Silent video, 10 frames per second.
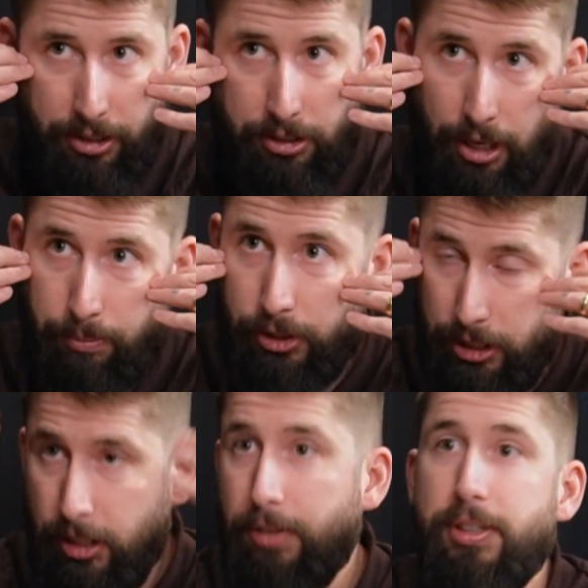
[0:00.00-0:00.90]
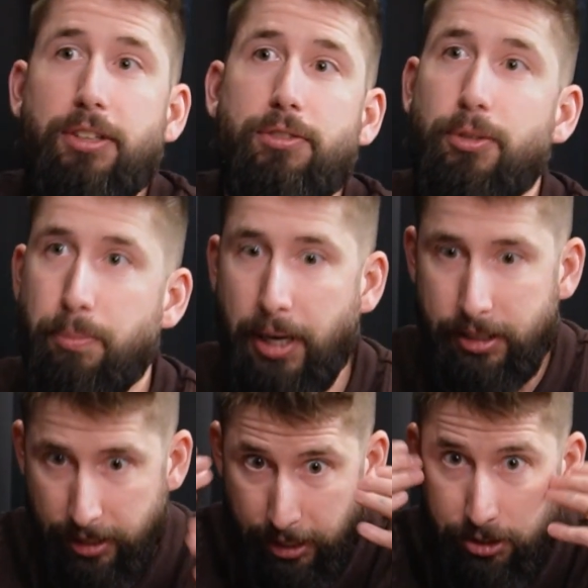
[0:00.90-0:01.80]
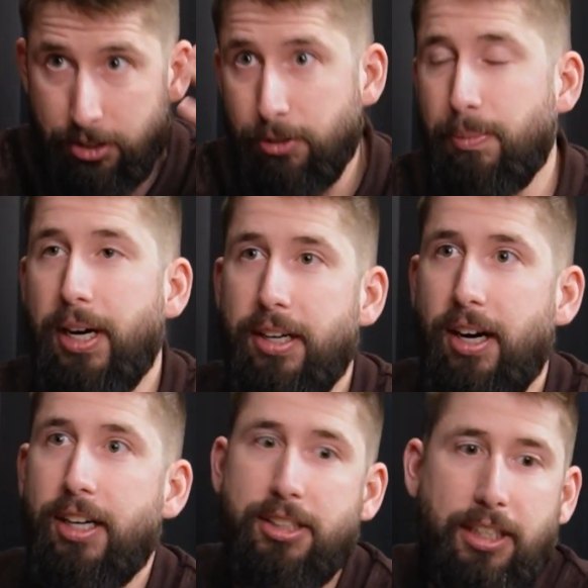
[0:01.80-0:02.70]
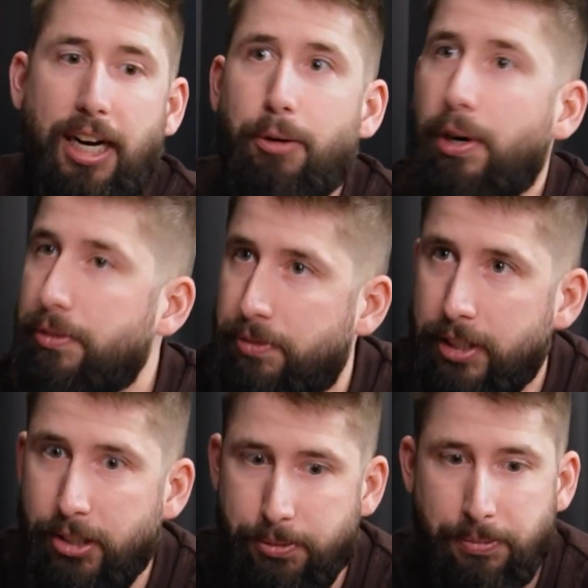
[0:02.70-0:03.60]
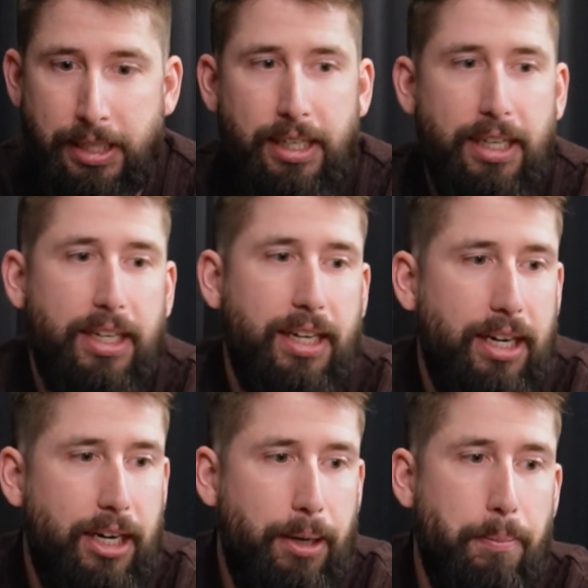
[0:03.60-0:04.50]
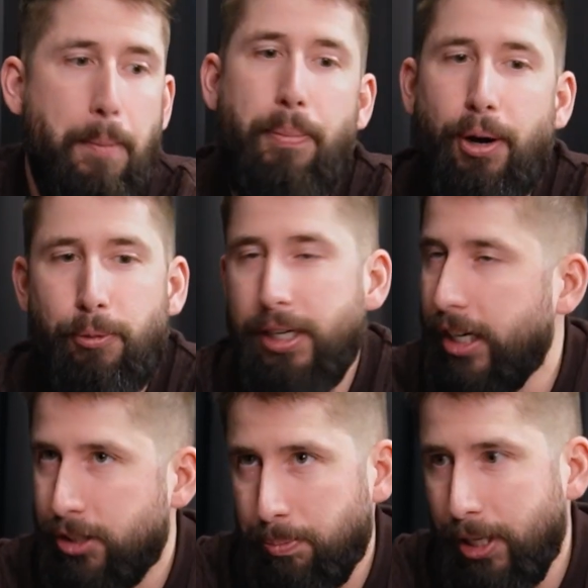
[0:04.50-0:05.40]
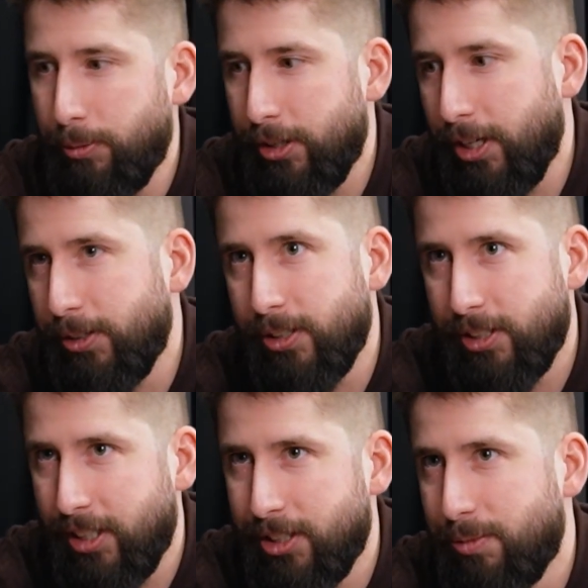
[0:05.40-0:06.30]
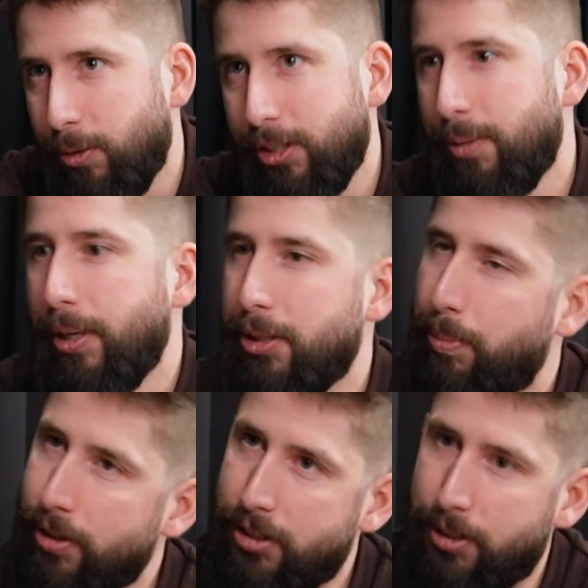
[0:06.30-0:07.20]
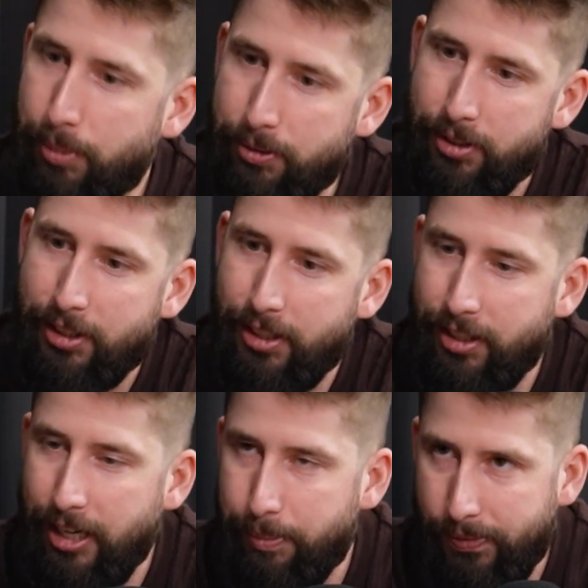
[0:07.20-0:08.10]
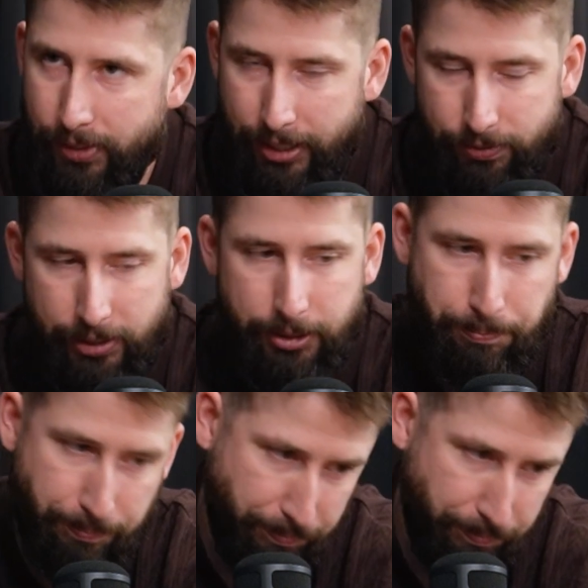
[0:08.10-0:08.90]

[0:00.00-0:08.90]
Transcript: I'm just living it through my lens, through my eyes and how I feel. But we get to play with others. That's one of the best parts about the game of life here.